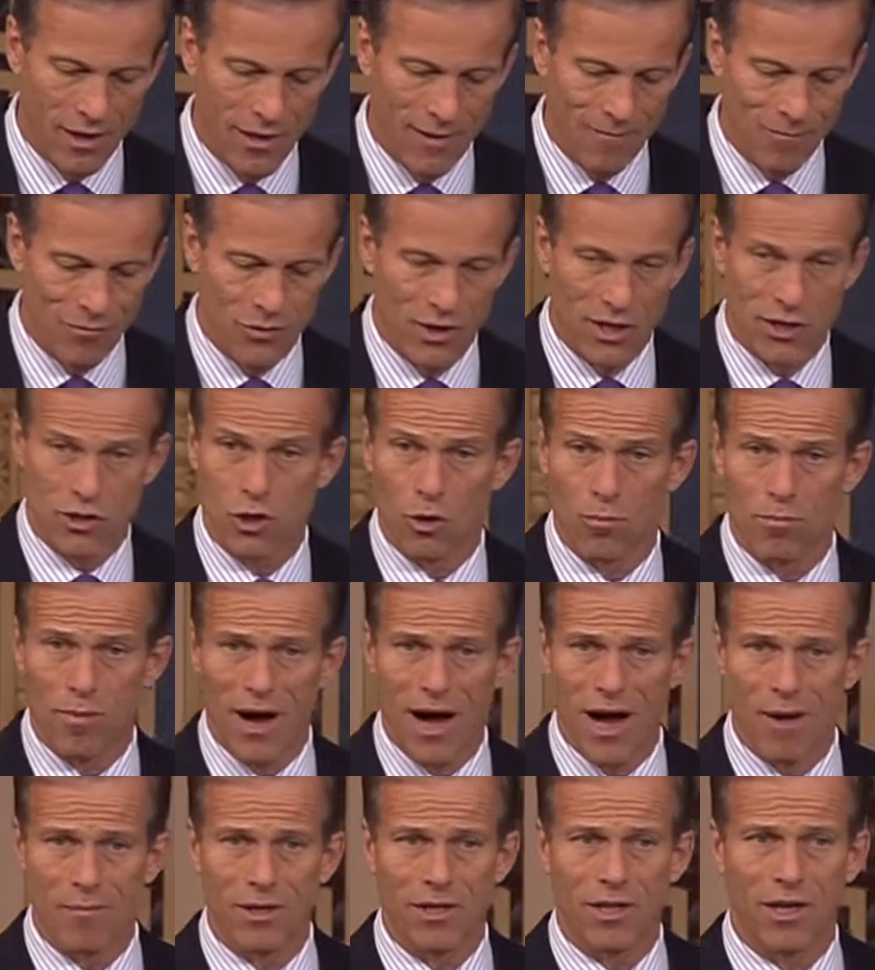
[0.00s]
This
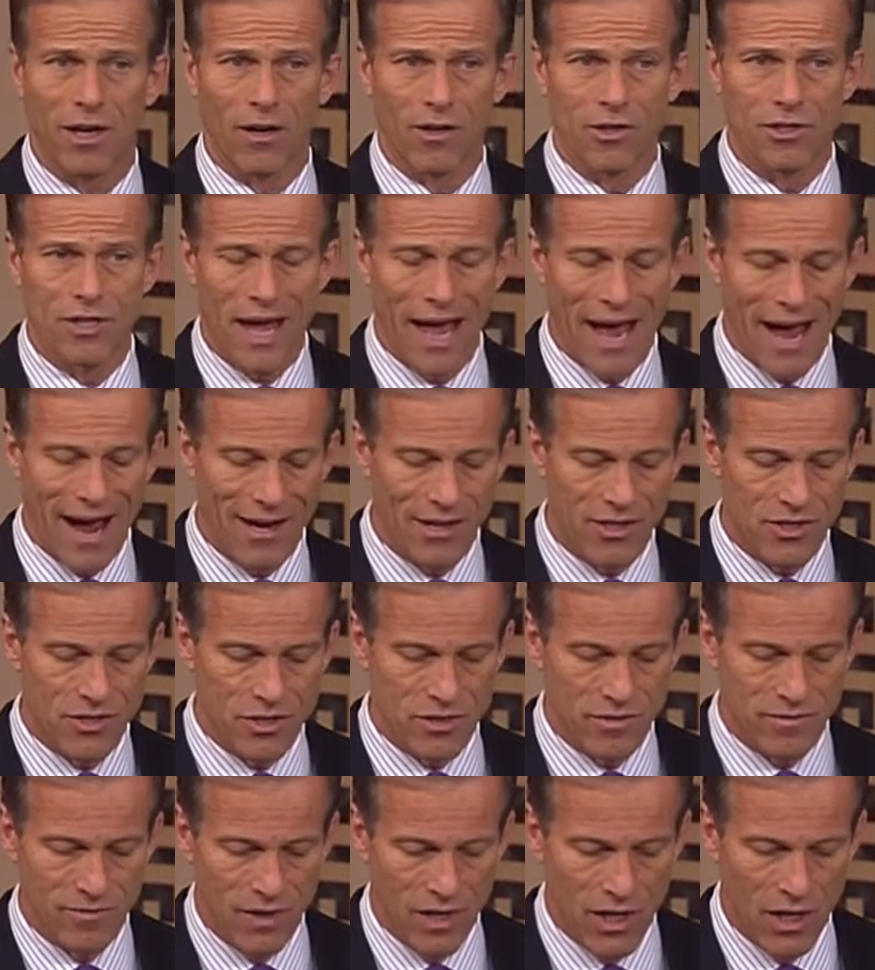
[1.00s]
Obamacare
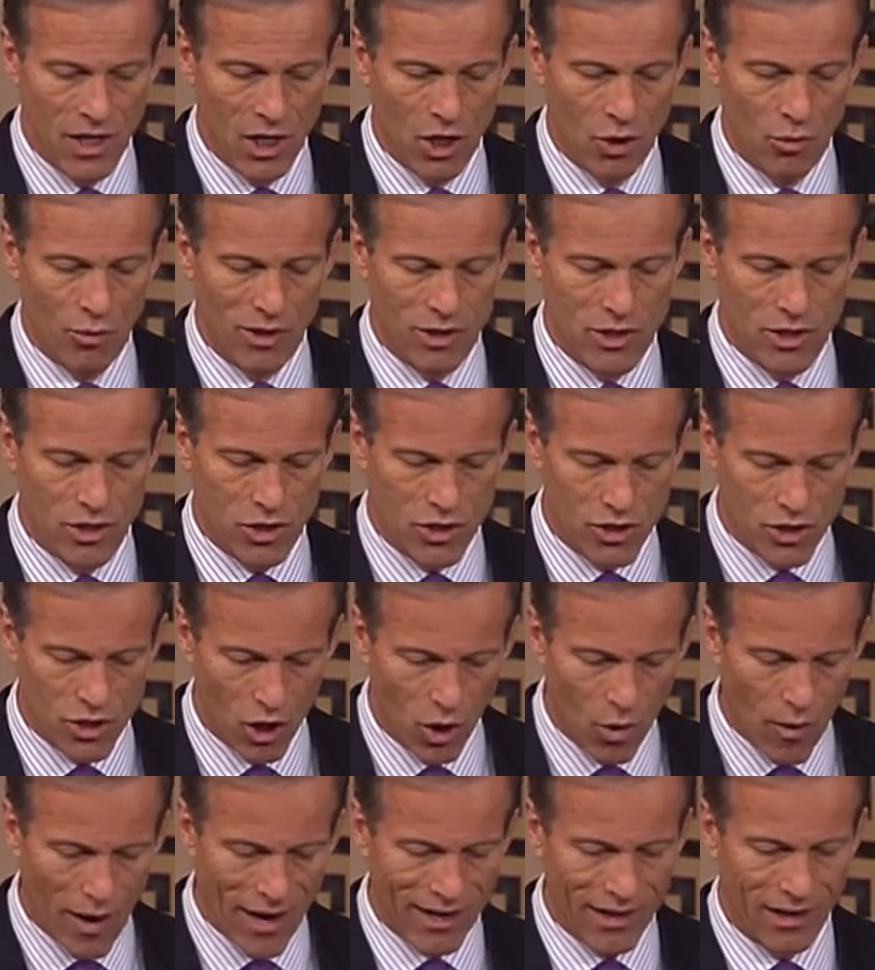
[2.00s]
tax, which is
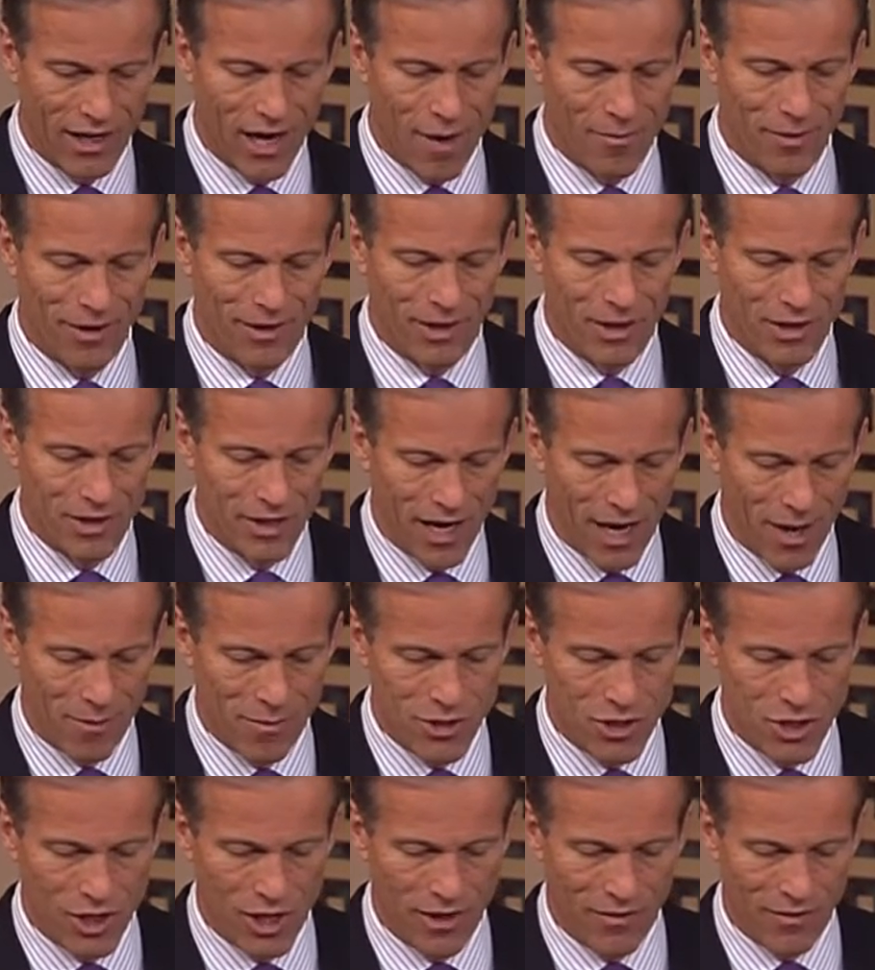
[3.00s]
so economically
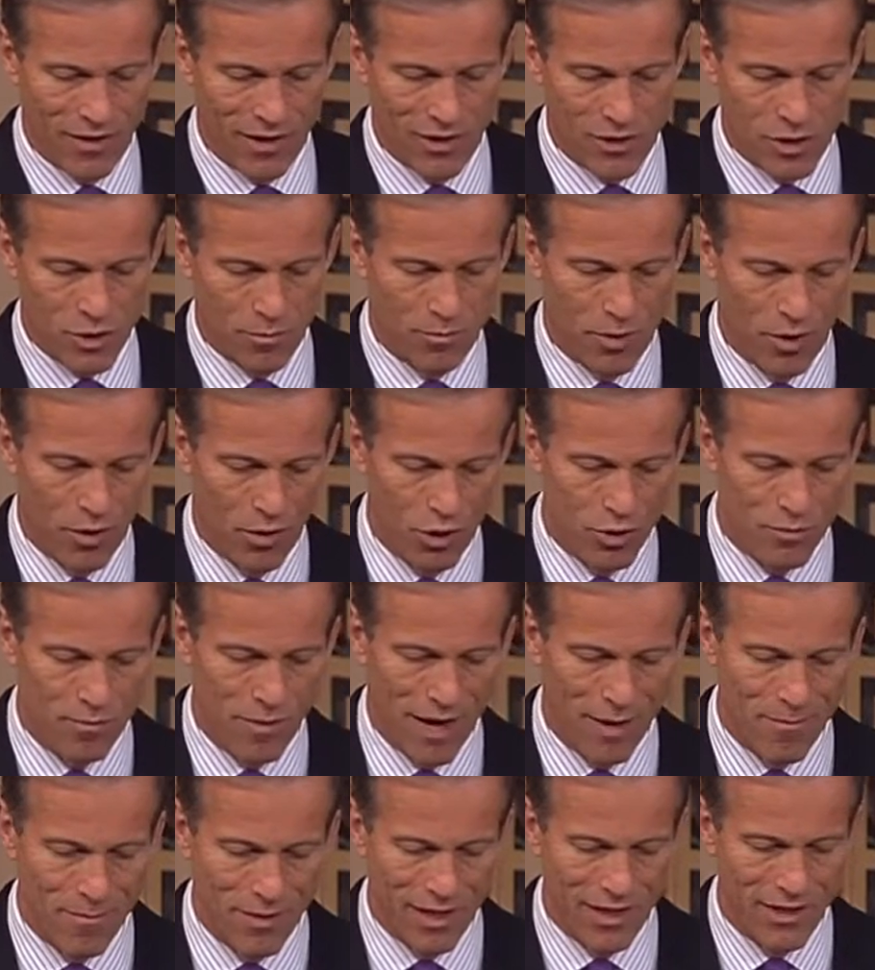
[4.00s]
damaging that it's opposed
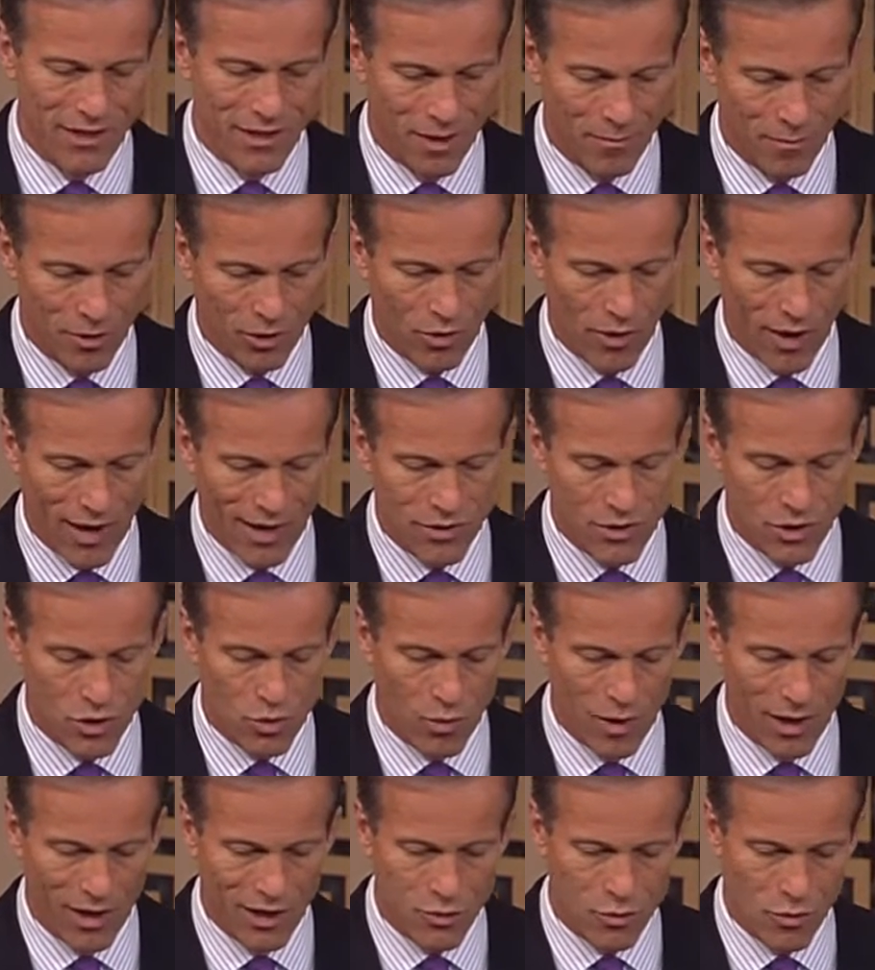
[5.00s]
by many Democrats as
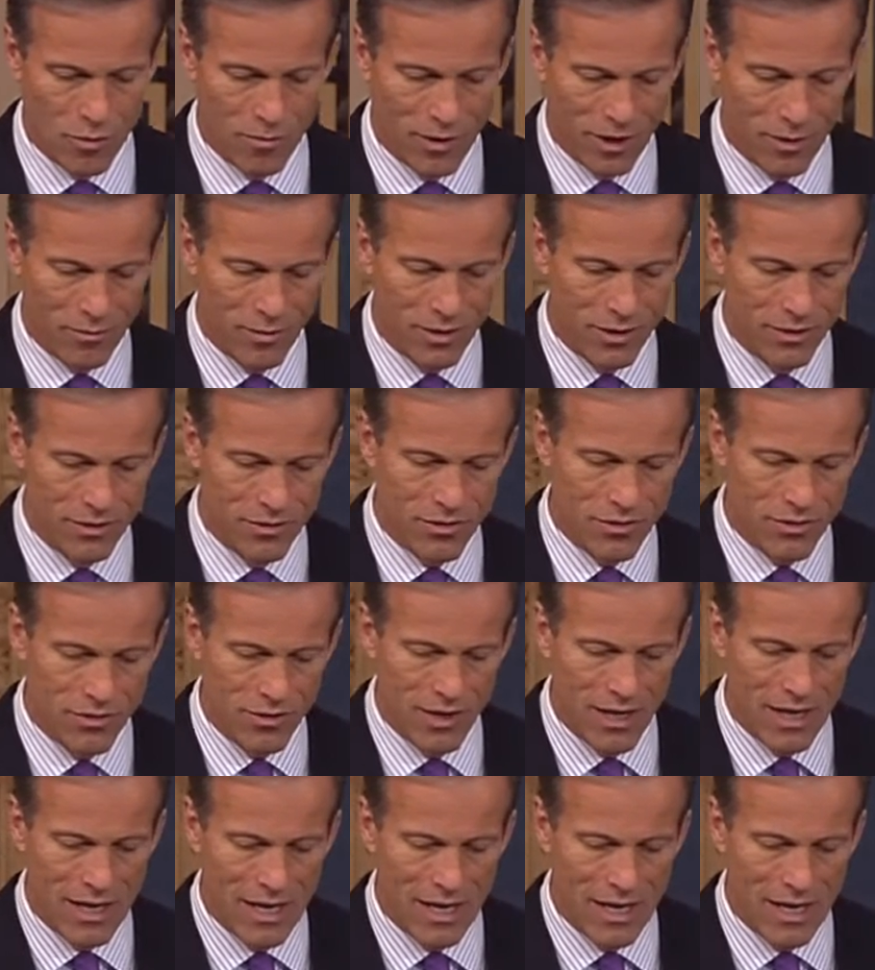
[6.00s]
well as Republicans,